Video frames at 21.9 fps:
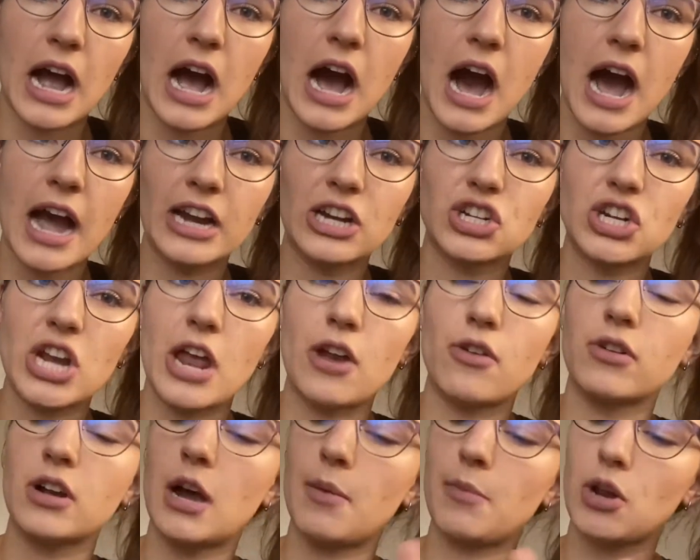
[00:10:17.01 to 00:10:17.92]

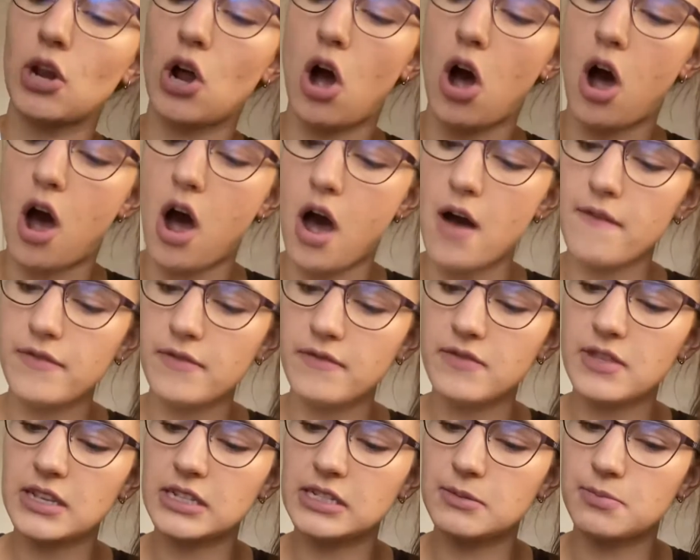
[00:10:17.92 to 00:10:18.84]
eyeshadow coming off of
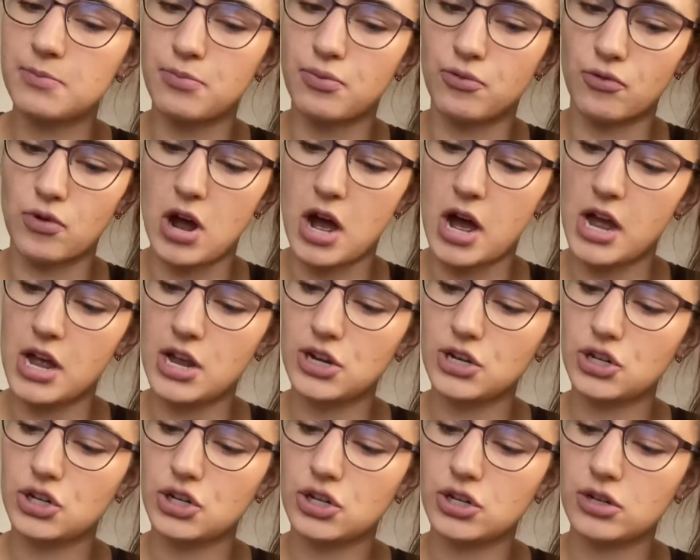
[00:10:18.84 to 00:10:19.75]
this
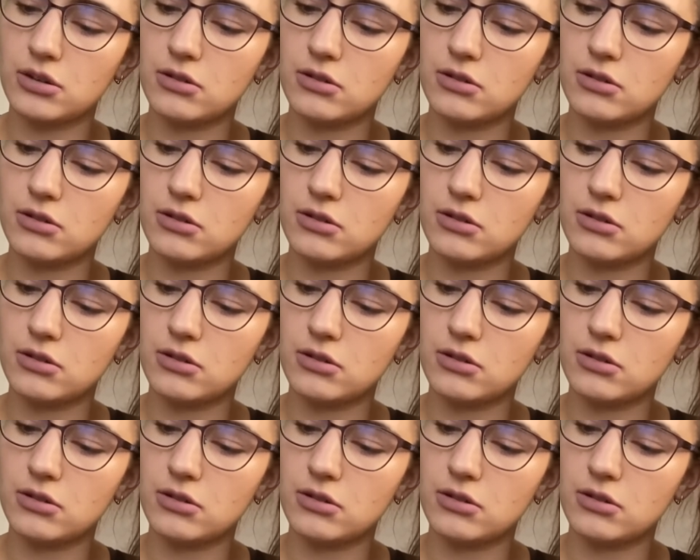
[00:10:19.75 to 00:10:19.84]
brush.